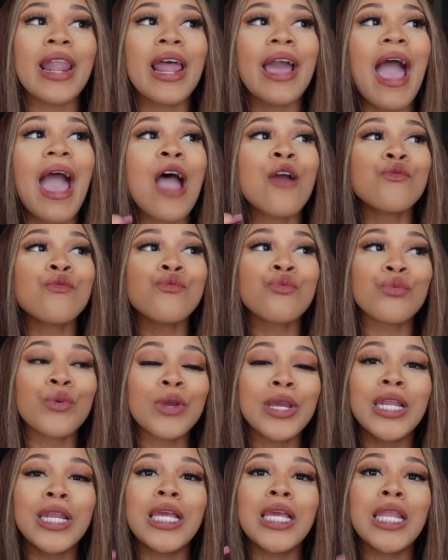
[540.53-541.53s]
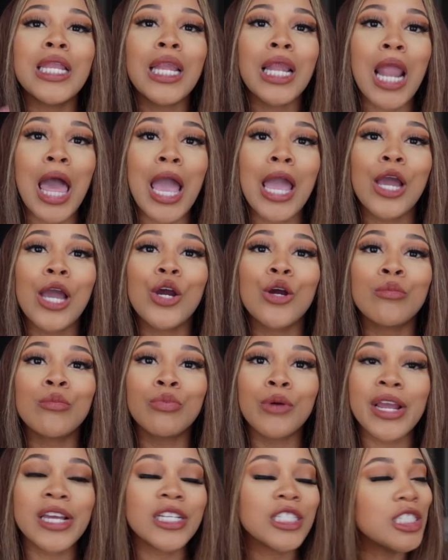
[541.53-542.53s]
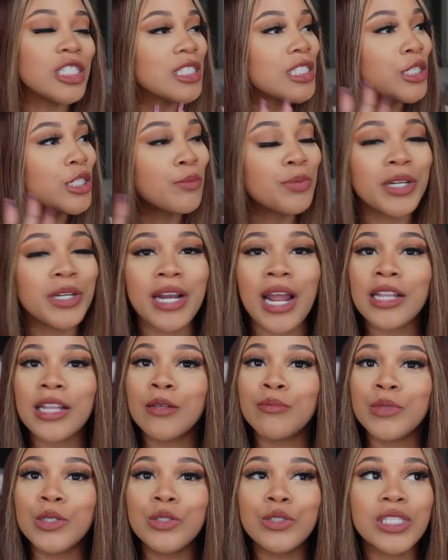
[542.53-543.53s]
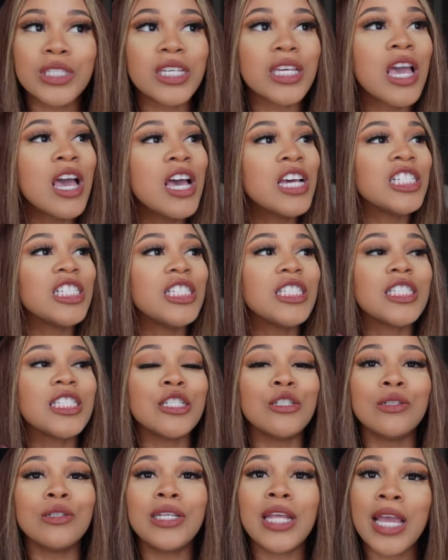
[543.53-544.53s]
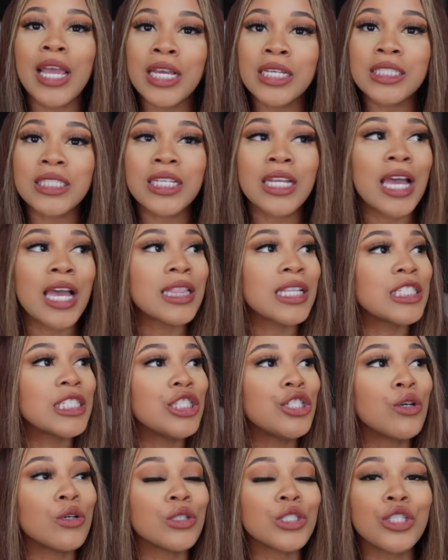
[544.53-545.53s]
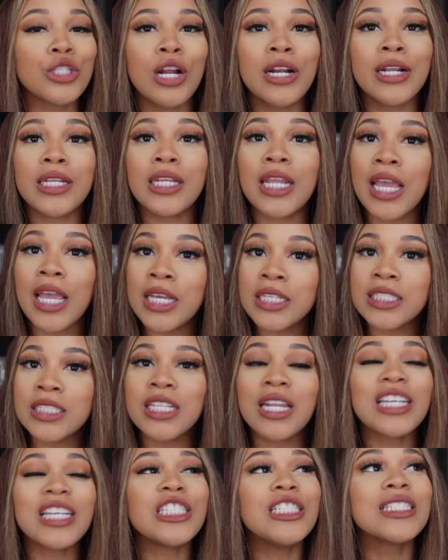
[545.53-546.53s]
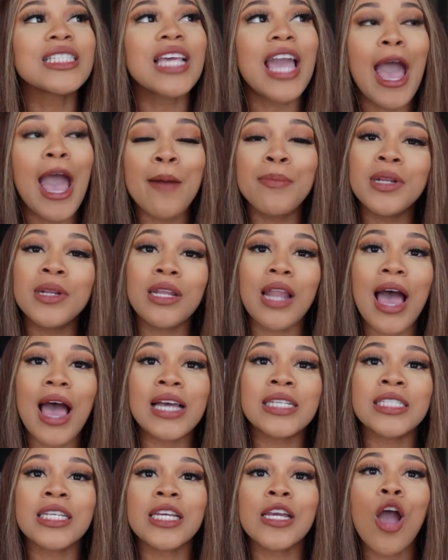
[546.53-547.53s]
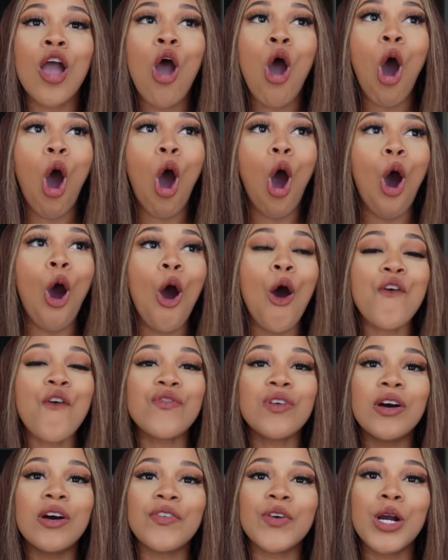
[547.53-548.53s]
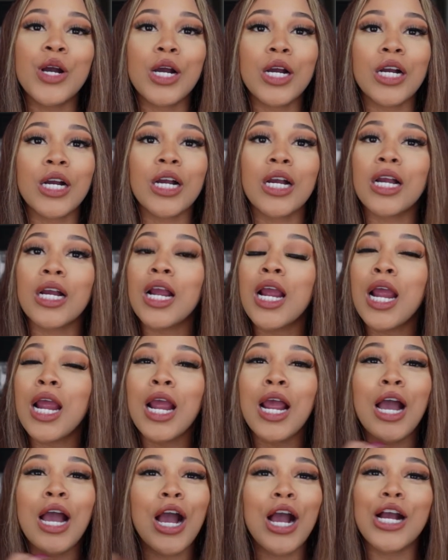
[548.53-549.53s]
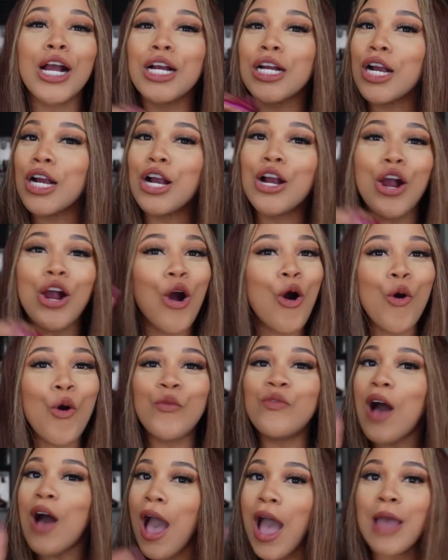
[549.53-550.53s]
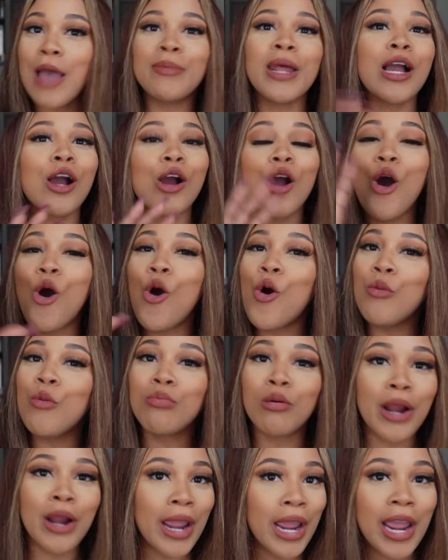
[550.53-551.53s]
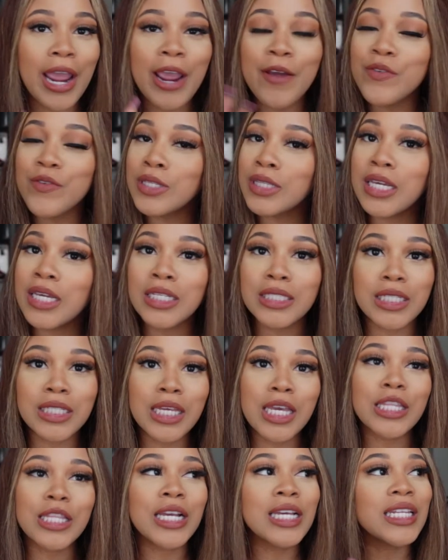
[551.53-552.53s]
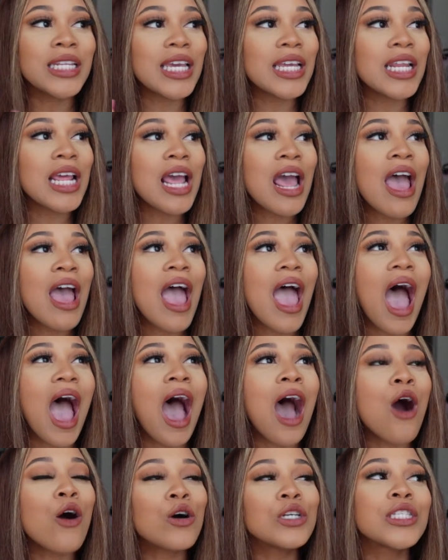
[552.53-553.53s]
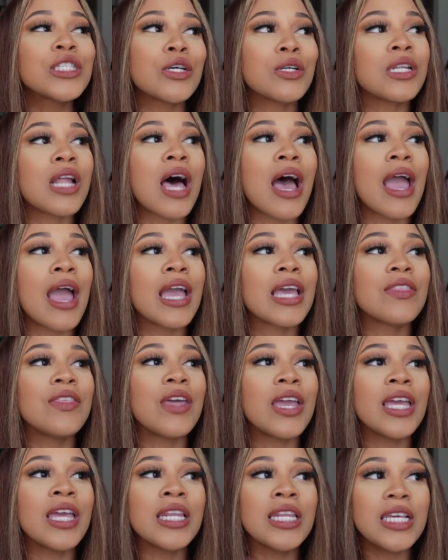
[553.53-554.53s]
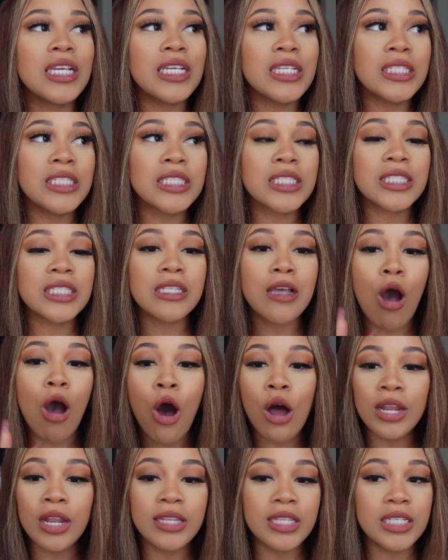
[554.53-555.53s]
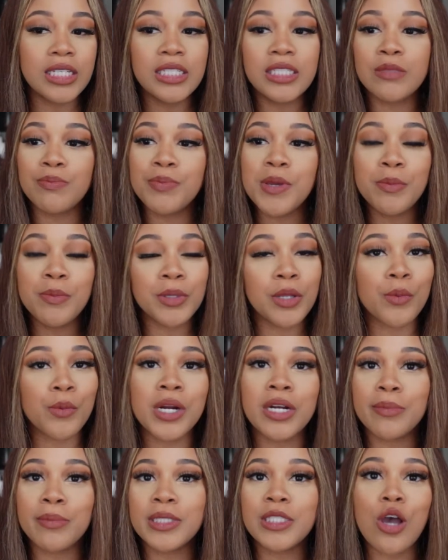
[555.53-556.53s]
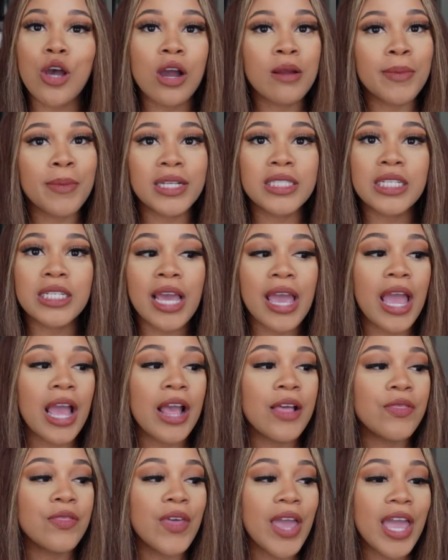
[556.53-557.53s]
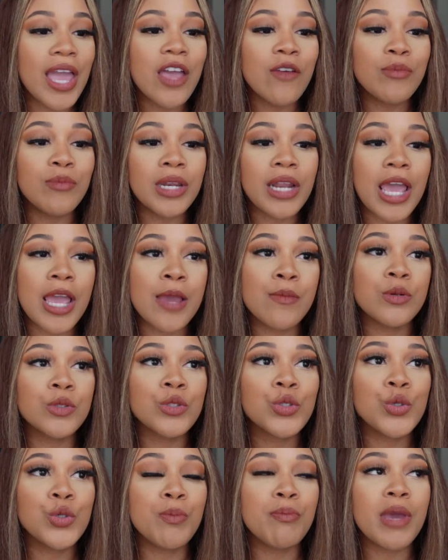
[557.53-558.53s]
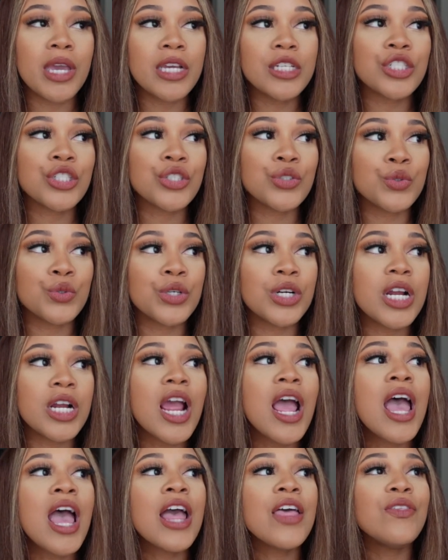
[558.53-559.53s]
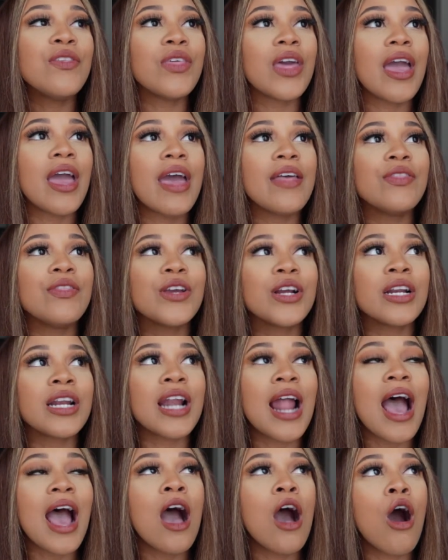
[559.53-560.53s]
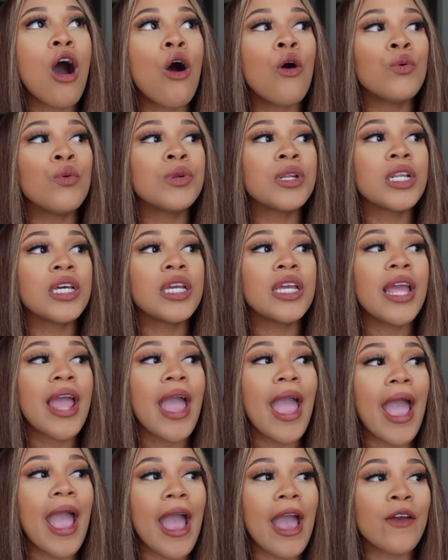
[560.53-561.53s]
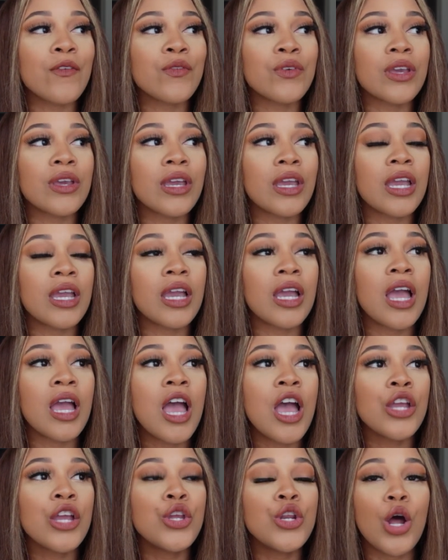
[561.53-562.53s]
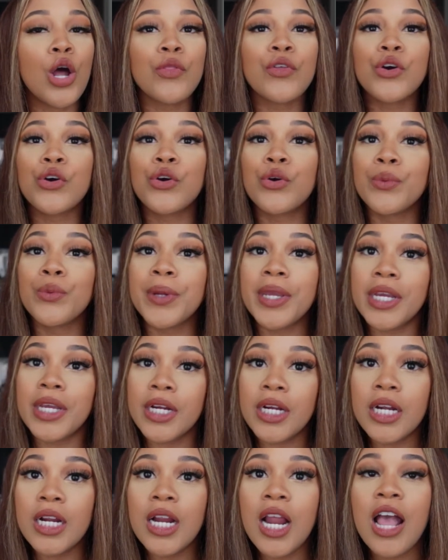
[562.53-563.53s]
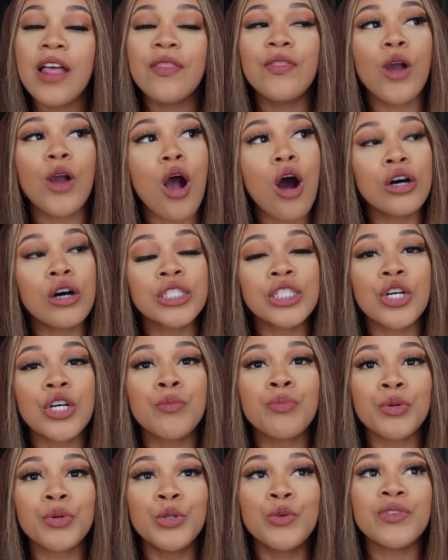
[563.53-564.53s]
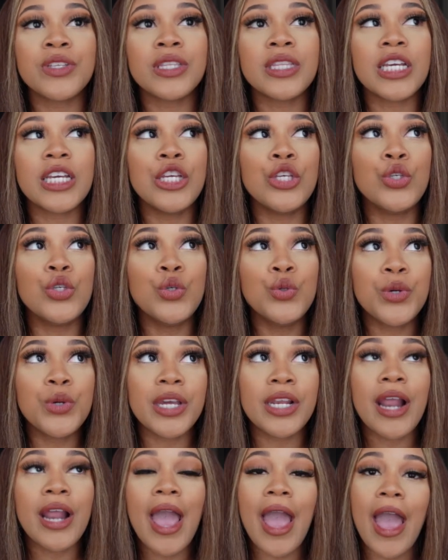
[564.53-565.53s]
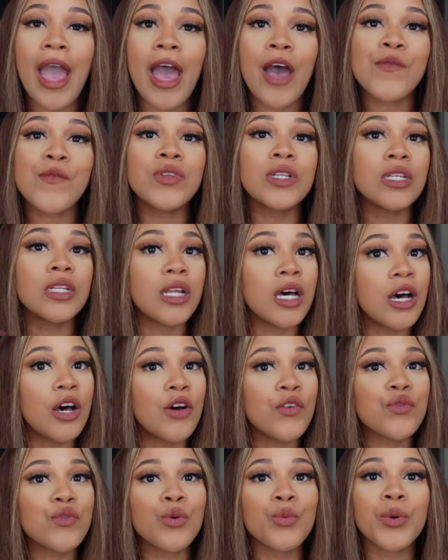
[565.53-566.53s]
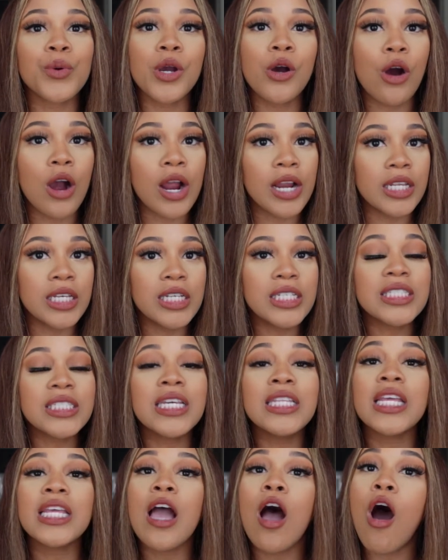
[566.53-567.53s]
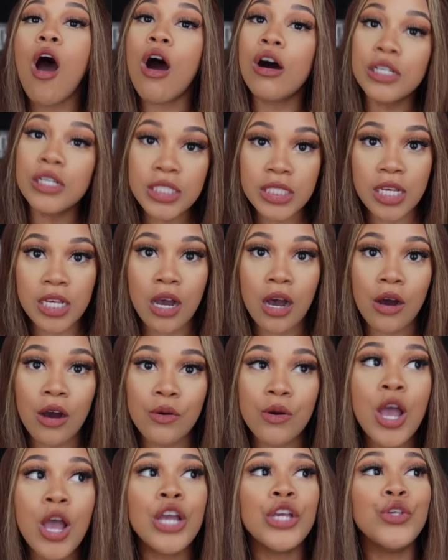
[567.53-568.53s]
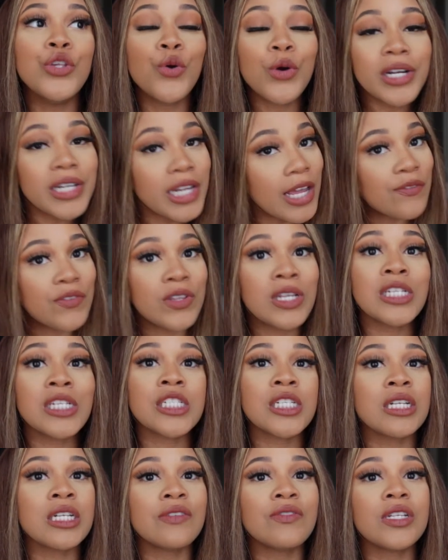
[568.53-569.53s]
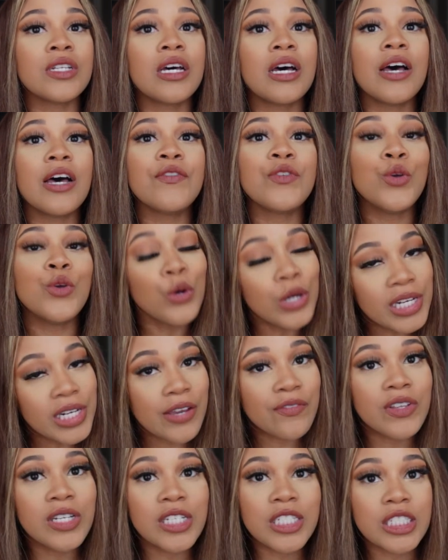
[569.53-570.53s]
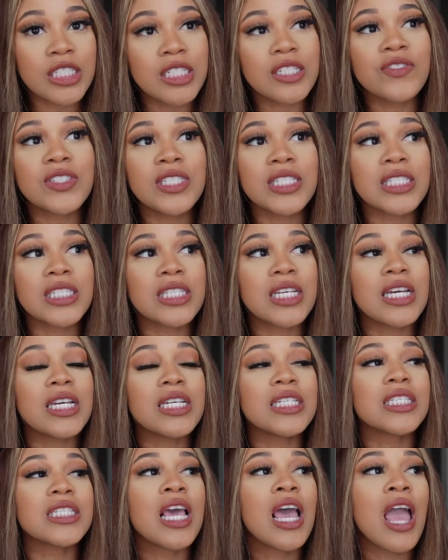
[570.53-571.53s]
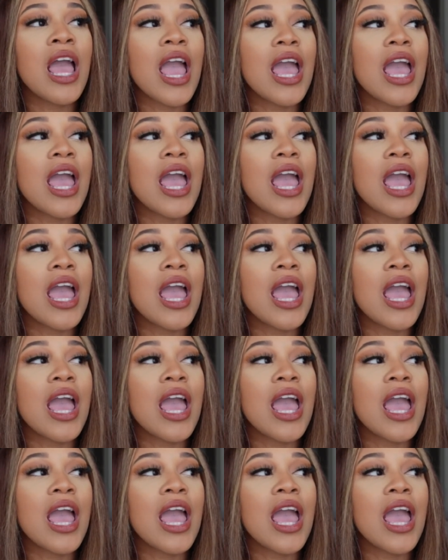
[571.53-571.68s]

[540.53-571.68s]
Like, I really like her brand. She's still putting out the music. She's still dancing. I think she's going to start a dancing. Like, she's capitalizing off of her whole vibe, like her whole brand, everything is together. And then I also like that in all of these people that we're going to be talking about today, they have been able to make sure that they're not only having, you know, the career, they're also proving that you can have love regardless. And then also your definition of love, your definition of success.